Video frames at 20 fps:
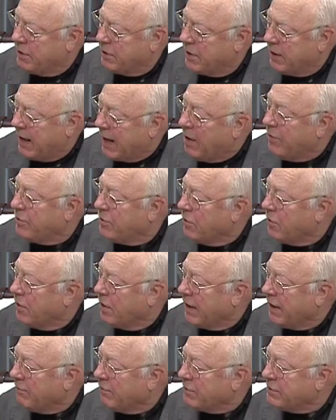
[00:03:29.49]
to the outdoor
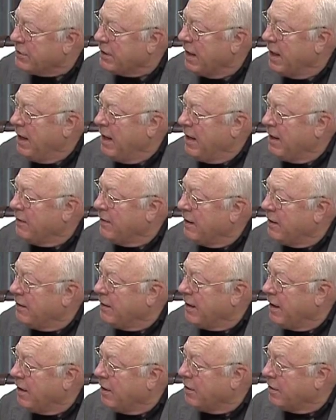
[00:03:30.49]
levels, and then
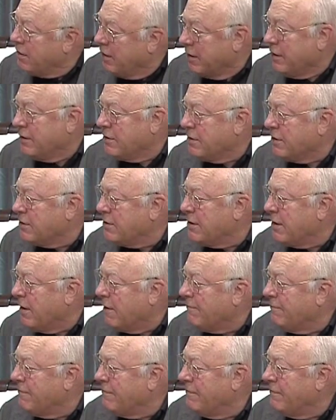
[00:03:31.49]
the air cleans itself.